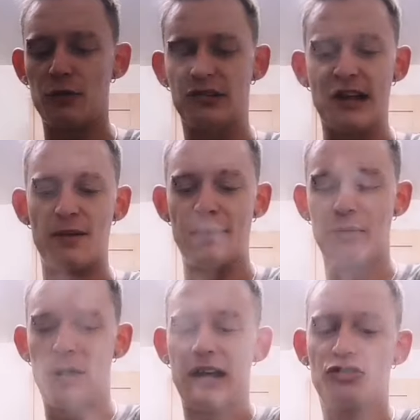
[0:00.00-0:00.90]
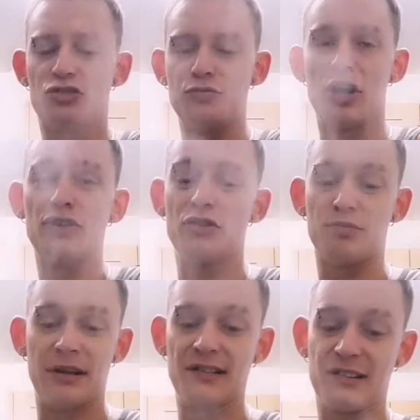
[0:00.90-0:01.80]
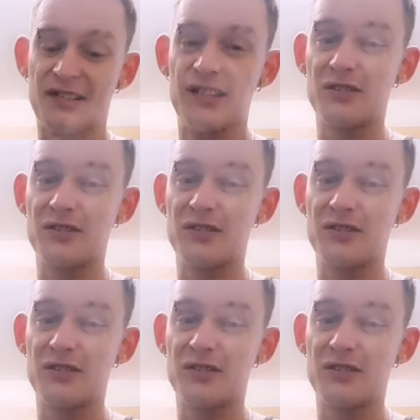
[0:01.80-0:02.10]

The other thing that I would say, meat-wise, do not use